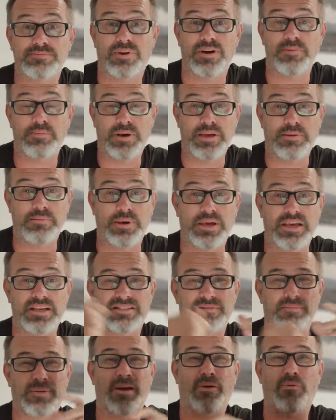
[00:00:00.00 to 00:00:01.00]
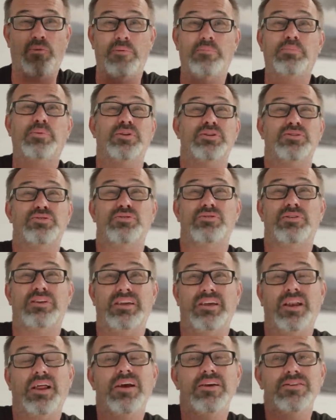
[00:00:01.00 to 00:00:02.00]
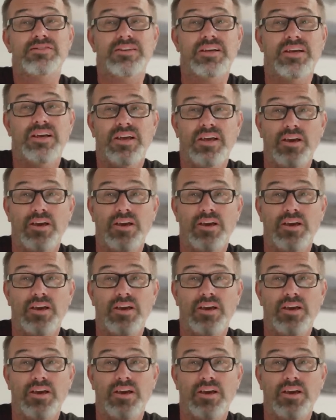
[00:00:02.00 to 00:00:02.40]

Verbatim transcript: My PB is about 1.2 kilos,